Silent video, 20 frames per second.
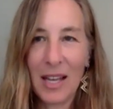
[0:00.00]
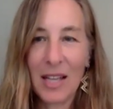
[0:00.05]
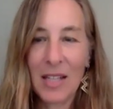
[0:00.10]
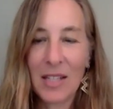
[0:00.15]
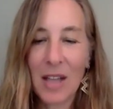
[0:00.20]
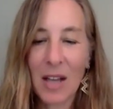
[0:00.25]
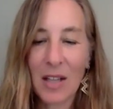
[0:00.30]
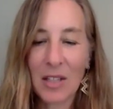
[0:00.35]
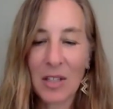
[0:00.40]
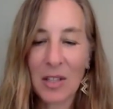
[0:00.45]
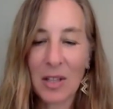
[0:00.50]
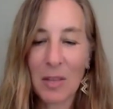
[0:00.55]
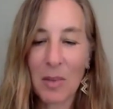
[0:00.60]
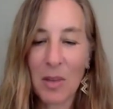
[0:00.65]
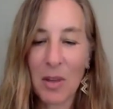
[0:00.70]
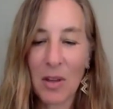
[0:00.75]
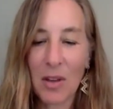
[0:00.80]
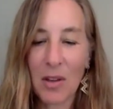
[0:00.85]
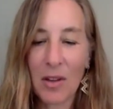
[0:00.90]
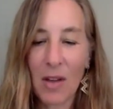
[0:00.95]
Dr.
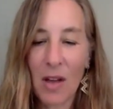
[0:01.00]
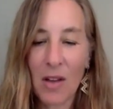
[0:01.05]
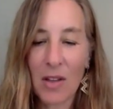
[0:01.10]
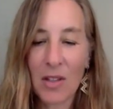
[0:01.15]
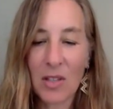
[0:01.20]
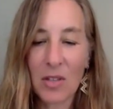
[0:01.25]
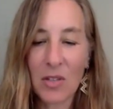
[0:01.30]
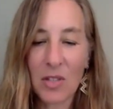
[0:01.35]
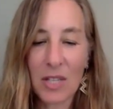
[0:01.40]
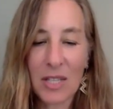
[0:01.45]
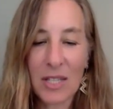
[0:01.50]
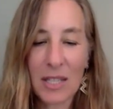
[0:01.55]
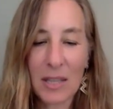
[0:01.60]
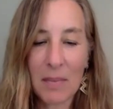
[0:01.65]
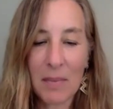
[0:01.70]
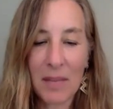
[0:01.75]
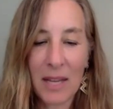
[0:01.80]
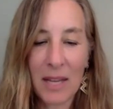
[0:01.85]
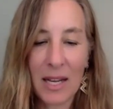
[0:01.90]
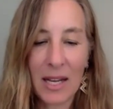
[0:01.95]
Lemieux also just
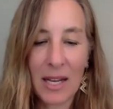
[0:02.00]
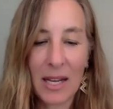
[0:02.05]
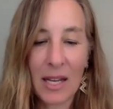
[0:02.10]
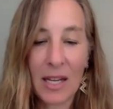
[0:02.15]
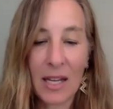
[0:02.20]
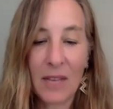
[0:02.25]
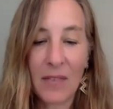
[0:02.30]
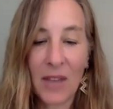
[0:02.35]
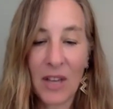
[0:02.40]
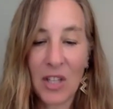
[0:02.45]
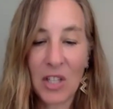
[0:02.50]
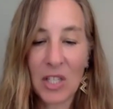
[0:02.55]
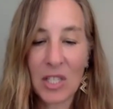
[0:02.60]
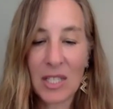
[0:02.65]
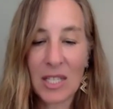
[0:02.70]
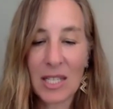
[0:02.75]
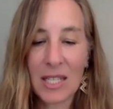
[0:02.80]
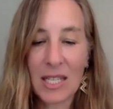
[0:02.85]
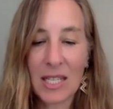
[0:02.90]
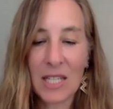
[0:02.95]
completed an infectious
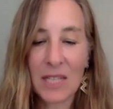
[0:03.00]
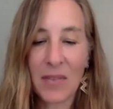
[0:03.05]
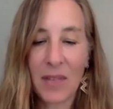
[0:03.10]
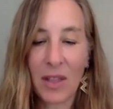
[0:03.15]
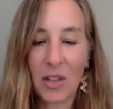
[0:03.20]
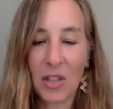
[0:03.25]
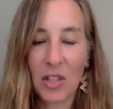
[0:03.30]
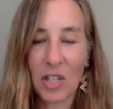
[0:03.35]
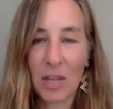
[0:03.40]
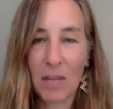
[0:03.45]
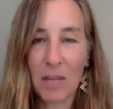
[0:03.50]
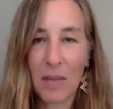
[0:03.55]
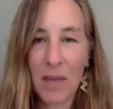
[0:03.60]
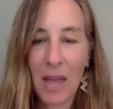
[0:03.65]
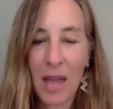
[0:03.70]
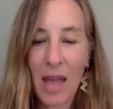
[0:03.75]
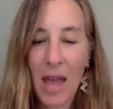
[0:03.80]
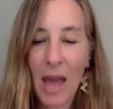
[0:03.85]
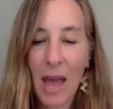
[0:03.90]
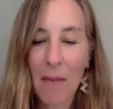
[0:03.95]
disease fellowship
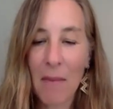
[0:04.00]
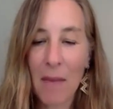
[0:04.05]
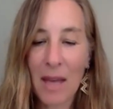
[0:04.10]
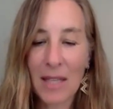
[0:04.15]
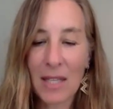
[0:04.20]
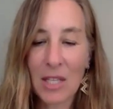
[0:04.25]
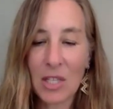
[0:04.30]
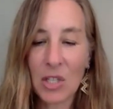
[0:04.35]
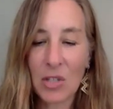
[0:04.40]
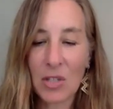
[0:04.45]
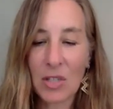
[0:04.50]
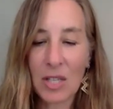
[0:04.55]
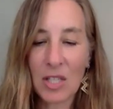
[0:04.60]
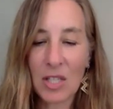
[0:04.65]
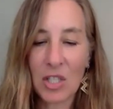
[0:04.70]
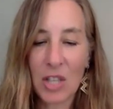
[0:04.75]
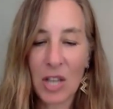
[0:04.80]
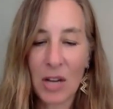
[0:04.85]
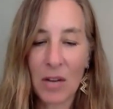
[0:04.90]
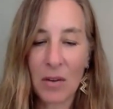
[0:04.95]
at Massachusetts
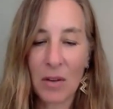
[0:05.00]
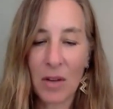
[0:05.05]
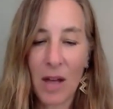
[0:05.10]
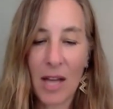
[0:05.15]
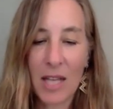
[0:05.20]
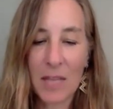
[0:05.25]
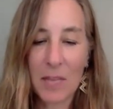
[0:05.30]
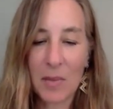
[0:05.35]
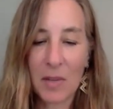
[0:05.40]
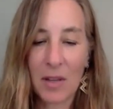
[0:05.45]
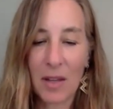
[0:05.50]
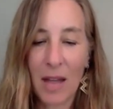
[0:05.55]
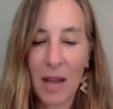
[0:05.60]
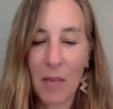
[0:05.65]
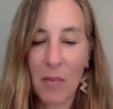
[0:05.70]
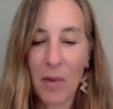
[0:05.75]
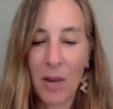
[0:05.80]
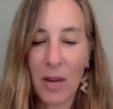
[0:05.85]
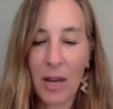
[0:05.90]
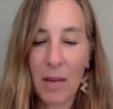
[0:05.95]
General Hospital and
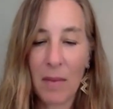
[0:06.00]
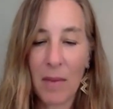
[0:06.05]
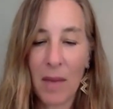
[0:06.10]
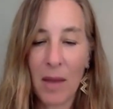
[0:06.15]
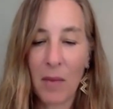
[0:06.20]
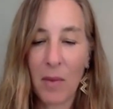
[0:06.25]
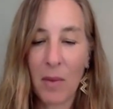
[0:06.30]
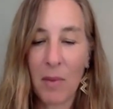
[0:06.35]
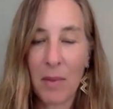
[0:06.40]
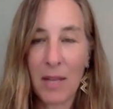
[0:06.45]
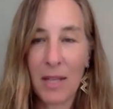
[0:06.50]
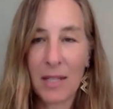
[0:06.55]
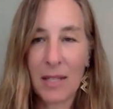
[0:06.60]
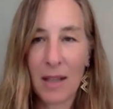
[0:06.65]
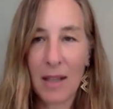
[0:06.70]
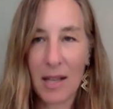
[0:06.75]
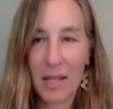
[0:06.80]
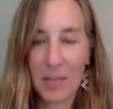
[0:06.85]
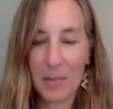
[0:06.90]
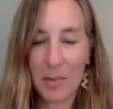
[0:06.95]
Brigham and Women's
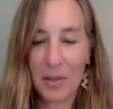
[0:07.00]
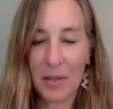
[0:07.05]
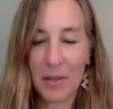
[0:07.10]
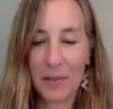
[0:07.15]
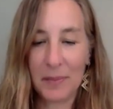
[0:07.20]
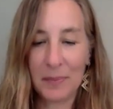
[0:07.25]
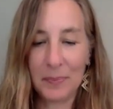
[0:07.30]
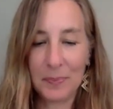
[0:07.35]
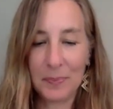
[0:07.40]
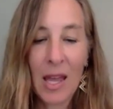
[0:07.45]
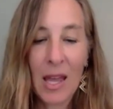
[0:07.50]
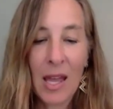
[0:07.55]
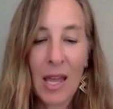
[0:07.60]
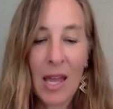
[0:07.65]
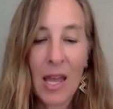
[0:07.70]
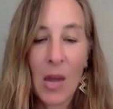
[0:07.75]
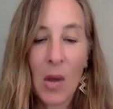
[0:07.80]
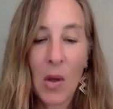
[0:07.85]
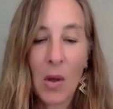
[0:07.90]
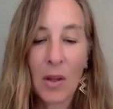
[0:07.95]
Hospital.
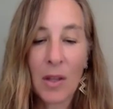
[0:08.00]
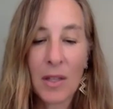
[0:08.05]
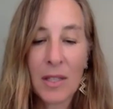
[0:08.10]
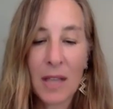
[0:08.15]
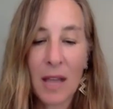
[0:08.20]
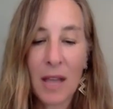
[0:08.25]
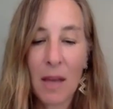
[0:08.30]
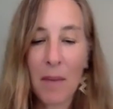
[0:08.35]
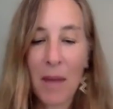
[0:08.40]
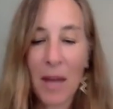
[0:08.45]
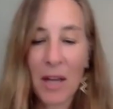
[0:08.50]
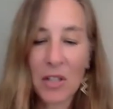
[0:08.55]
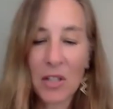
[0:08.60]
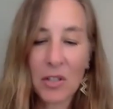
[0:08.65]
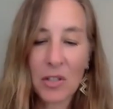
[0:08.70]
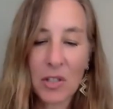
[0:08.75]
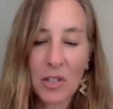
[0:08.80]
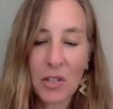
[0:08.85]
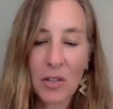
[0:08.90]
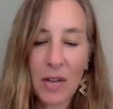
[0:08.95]
He holds a
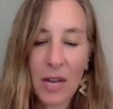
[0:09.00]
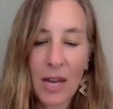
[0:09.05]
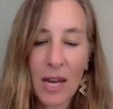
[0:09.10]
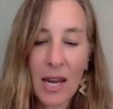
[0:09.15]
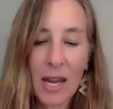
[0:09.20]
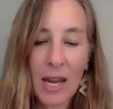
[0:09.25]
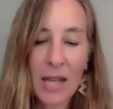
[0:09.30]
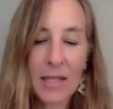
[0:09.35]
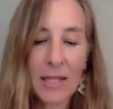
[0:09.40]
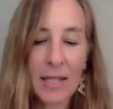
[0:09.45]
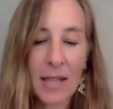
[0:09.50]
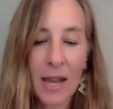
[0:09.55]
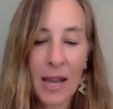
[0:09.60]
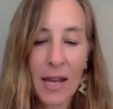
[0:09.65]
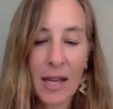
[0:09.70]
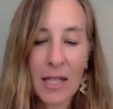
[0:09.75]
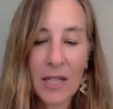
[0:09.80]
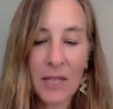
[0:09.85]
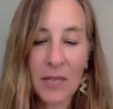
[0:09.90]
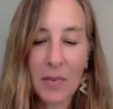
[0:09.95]
bachelor's degree in
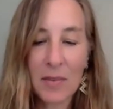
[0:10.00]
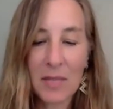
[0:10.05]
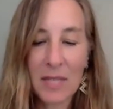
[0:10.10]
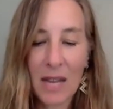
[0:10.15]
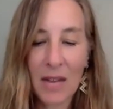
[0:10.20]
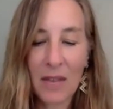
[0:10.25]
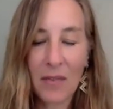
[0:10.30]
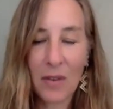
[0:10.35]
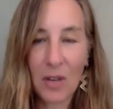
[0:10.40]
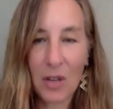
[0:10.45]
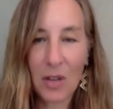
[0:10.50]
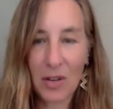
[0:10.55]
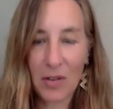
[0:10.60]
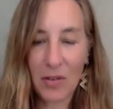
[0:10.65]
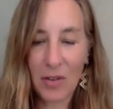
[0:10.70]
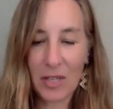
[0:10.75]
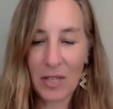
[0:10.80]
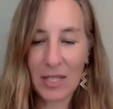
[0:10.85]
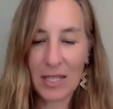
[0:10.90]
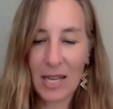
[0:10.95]
science from Stanford
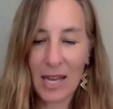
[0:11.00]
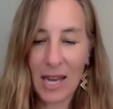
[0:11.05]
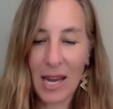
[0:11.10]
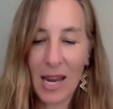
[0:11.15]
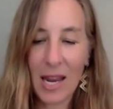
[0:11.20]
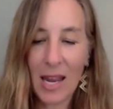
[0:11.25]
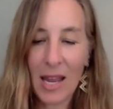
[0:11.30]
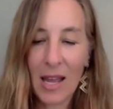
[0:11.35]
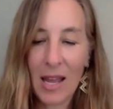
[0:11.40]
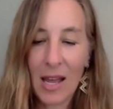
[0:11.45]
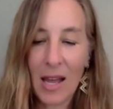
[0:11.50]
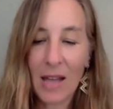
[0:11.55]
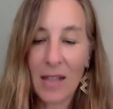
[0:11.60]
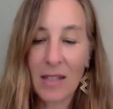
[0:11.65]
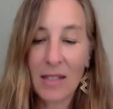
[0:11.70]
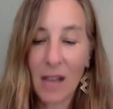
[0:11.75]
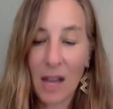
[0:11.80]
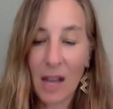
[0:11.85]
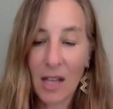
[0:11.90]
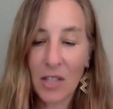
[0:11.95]
University, a
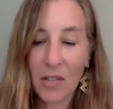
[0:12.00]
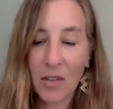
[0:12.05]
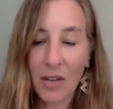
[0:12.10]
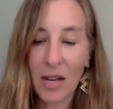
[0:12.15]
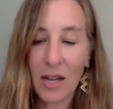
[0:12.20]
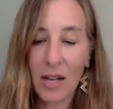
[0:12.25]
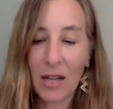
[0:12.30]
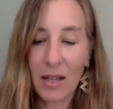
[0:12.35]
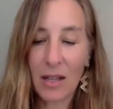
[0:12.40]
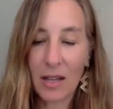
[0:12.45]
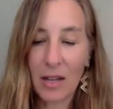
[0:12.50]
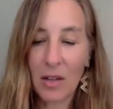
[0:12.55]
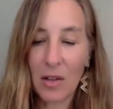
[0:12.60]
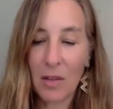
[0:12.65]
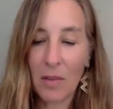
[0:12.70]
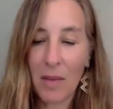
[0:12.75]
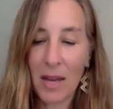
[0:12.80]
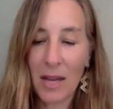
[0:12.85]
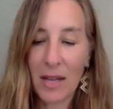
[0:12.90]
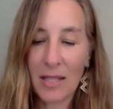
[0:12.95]
doctorate in clinical
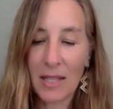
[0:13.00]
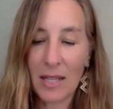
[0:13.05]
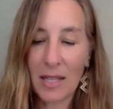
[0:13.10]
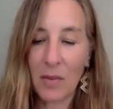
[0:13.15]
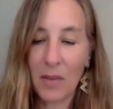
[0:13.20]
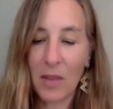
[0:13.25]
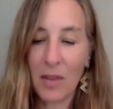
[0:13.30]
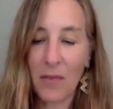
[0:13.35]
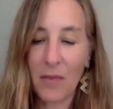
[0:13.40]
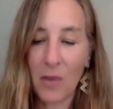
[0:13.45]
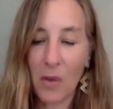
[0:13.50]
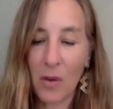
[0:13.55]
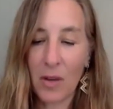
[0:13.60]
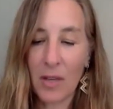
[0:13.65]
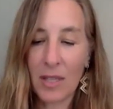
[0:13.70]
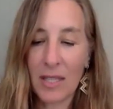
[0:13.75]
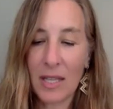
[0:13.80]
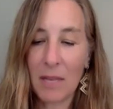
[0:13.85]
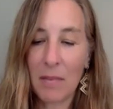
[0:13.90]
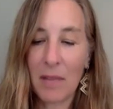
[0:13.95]
medicine with a
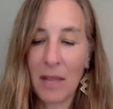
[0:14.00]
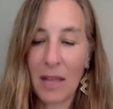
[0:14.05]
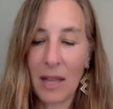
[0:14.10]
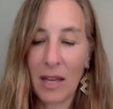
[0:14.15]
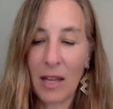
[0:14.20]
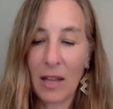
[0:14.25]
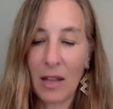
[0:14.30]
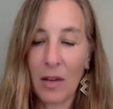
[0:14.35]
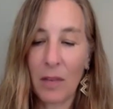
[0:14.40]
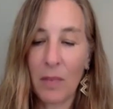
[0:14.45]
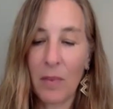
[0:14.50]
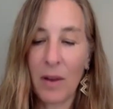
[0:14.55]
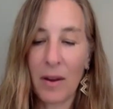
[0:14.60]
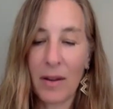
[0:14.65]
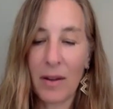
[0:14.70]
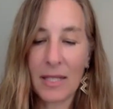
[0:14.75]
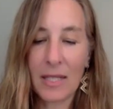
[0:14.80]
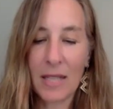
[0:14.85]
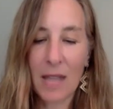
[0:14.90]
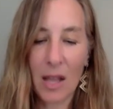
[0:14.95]
focus in molecular
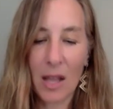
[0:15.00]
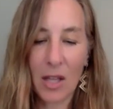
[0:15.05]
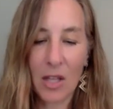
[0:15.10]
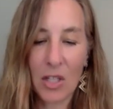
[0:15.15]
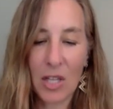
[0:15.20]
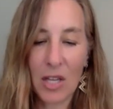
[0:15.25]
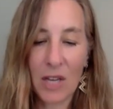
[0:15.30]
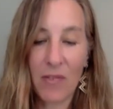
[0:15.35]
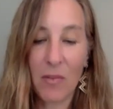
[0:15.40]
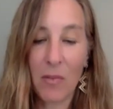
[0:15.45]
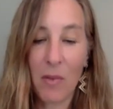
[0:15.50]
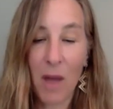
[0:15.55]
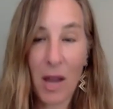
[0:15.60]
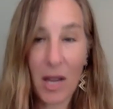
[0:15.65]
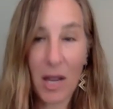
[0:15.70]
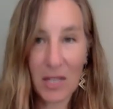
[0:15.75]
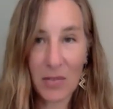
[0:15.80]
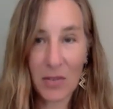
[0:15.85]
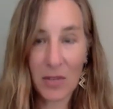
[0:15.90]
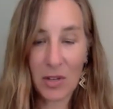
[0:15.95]
parasitology from
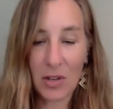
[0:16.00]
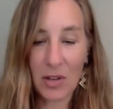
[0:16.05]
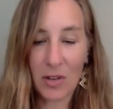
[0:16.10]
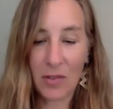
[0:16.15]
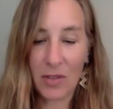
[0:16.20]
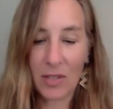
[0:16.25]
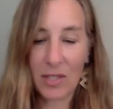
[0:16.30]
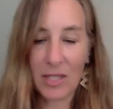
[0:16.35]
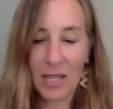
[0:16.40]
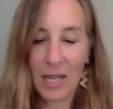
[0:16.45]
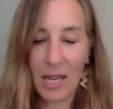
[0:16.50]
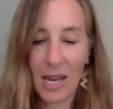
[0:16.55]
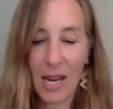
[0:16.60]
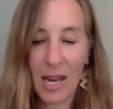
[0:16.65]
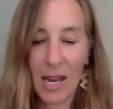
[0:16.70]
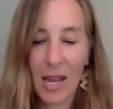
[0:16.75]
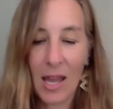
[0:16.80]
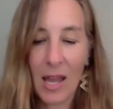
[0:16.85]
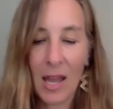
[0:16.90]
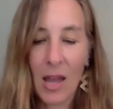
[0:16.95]
Oxford University,
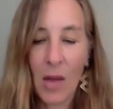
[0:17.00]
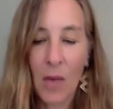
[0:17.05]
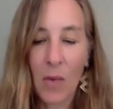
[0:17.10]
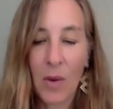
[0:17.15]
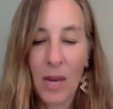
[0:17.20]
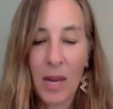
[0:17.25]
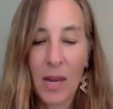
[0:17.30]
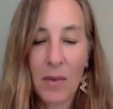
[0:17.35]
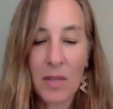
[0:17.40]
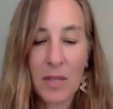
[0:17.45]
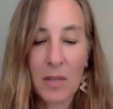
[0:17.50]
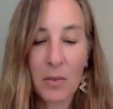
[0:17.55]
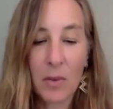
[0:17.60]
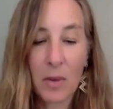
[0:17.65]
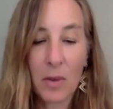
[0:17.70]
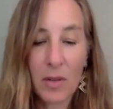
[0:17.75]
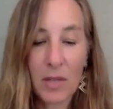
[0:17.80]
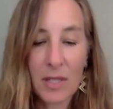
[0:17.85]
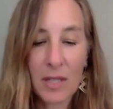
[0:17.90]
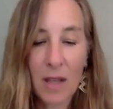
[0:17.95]
where he was a
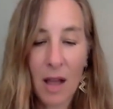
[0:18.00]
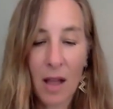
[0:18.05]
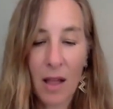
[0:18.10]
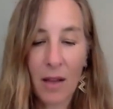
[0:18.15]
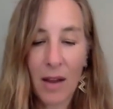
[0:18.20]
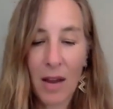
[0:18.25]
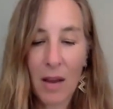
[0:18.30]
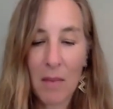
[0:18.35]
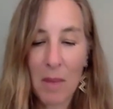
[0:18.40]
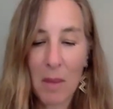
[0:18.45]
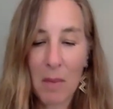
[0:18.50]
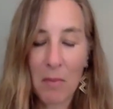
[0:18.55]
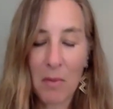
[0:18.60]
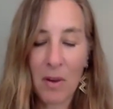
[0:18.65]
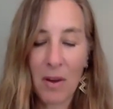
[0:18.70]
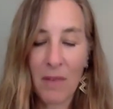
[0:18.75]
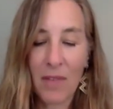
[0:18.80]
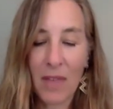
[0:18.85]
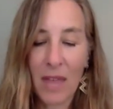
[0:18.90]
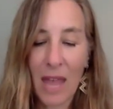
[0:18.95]
Rhodes Scholar and member
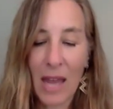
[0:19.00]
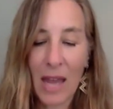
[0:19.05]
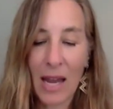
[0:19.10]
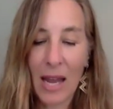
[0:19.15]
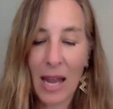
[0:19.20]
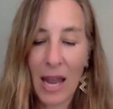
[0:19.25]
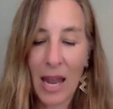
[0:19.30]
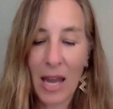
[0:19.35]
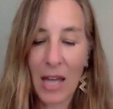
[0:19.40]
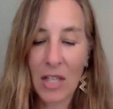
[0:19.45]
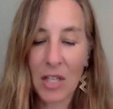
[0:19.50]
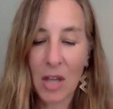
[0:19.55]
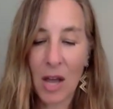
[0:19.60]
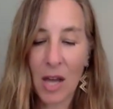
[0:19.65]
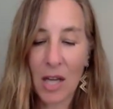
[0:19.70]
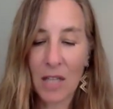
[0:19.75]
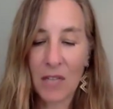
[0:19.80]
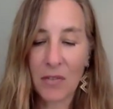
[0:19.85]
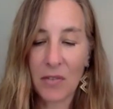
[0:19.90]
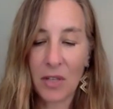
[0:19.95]
of the NIH
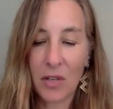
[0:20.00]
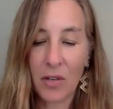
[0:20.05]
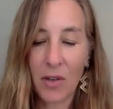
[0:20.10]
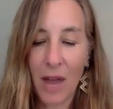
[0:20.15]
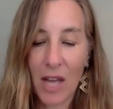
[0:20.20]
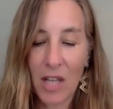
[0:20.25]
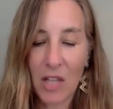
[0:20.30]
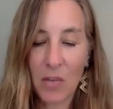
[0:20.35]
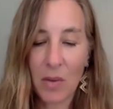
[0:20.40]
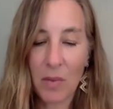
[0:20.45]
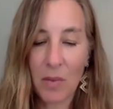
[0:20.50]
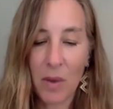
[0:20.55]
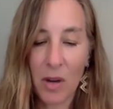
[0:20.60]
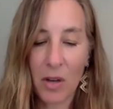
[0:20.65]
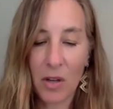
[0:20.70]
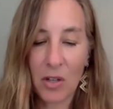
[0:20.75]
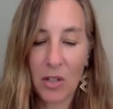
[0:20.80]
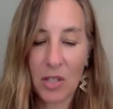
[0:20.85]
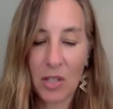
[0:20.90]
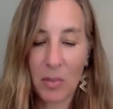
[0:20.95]
Oxford Graduate
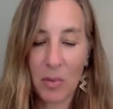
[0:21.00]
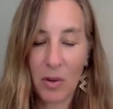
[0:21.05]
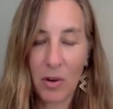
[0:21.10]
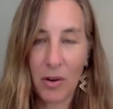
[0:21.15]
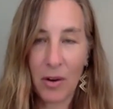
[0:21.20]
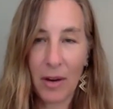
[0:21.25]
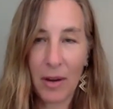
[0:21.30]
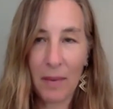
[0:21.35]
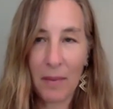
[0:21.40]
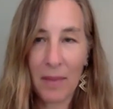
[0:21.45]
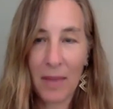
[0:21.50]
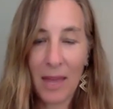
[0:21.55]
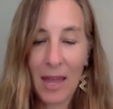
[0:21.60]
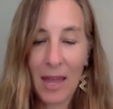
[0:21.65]
Partnership Program.